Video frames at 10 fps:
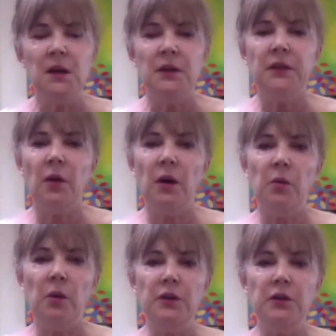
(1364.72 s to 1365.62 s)
So I
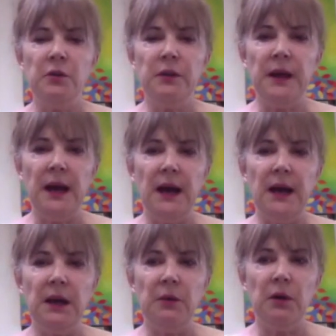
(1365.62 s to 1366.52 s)
want to do
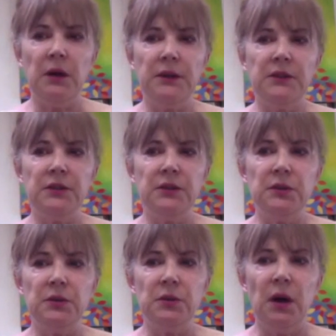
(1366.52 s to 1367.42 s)
that. I want to,